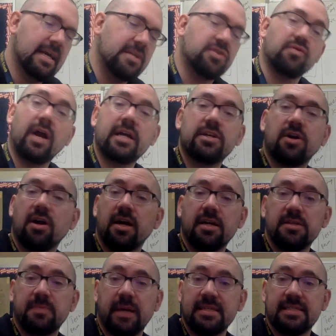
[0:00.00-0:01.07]
Direct current
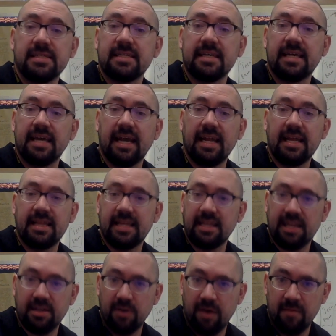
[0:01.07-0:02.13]
is basically anything
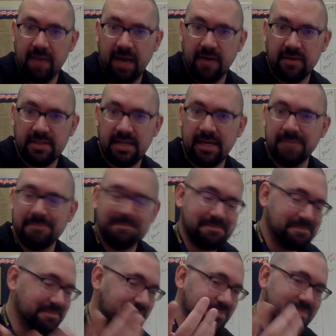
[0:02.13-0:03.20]
that you have batteries on.
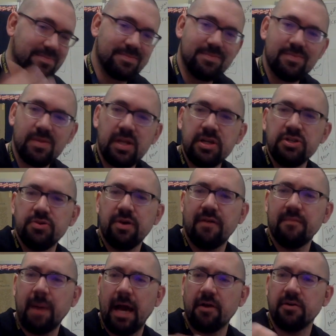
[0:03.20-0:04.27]
So you
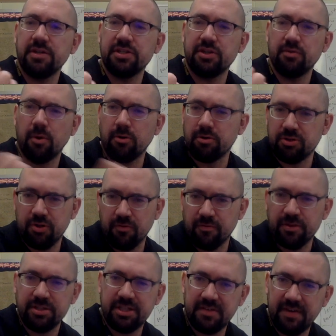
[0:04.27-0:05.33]
have batteries in your remote control for
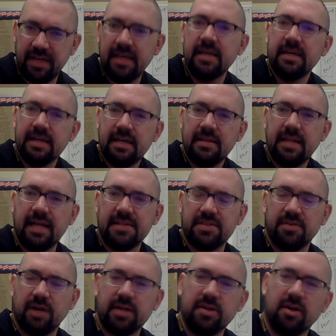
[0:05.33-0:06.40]
your TV, that's
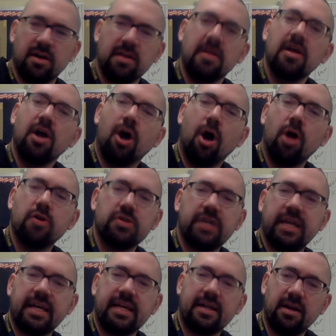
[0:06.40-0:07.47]
direct current.
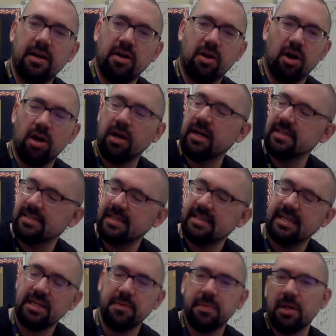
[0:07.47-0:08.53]
Alternating current is
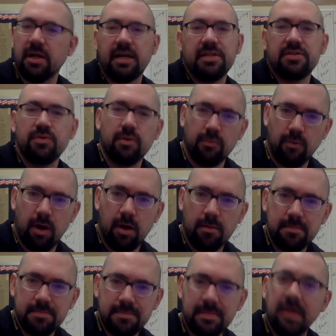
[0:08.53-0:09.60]
anything you plug into a wall.
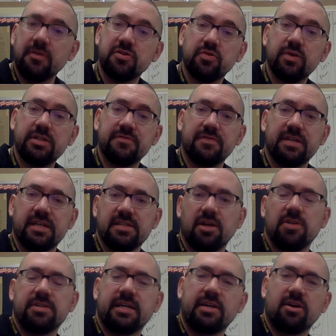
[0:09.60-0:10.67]
And there's a reason for this.
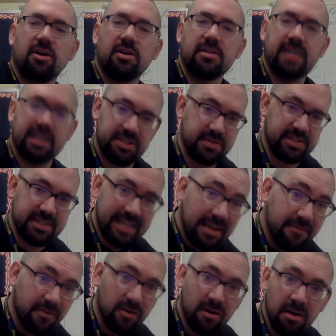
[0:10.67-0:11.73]
Alternating current is actually
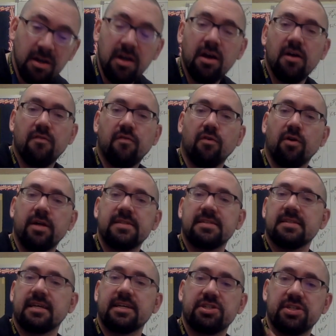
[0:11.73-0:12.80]
safer for
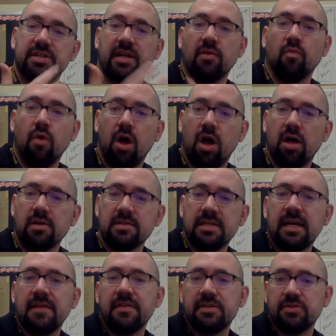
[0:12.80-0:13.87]
installation in walls
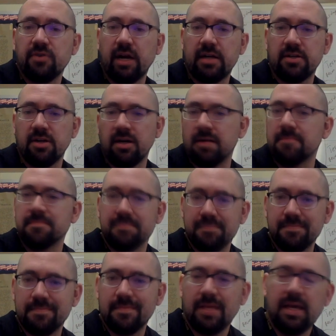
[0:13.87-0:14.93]
than direct current.
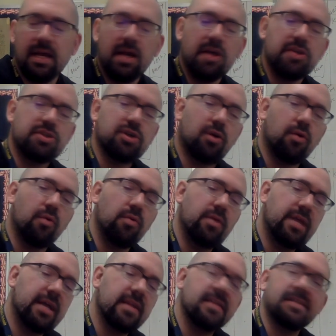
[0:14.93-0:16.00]
So
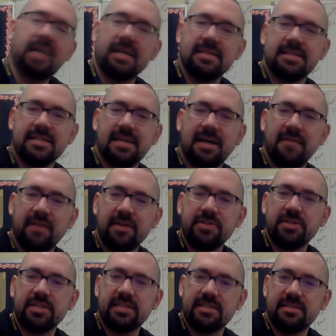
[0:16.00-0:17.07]
Nikola Tesla
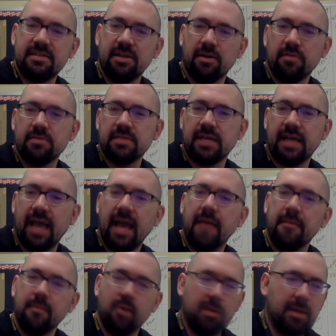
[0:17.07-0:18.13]
eventually, was like, hey,
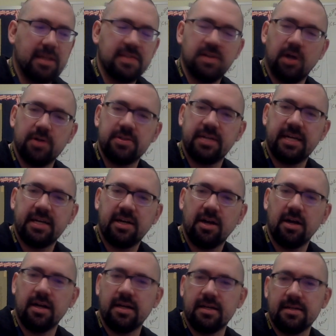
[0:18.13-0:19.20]
what about this alternating
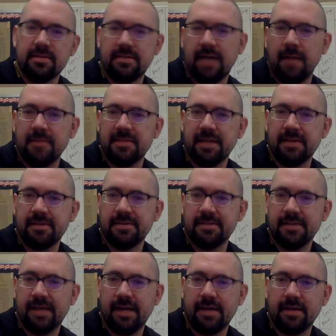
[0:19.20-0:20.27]
current? And Thomas
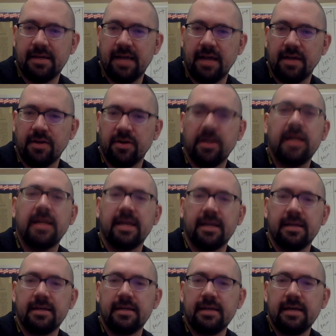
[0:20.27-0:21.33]
Edison's like, yeah, you're an idiot.
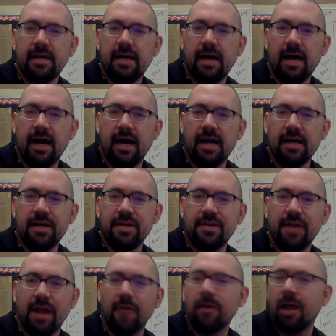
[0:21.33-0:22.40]
I
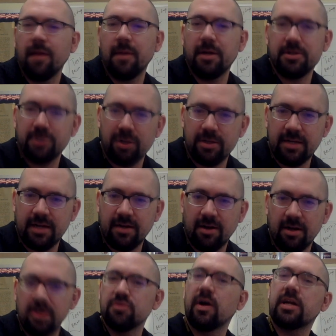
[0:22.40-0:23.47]
don't care about your alternating
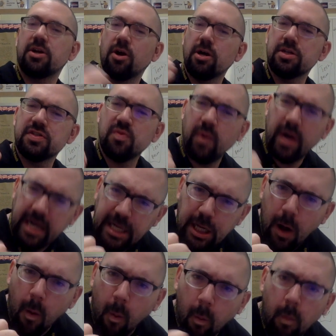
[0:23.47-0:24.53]
current. Direct current is the way to go.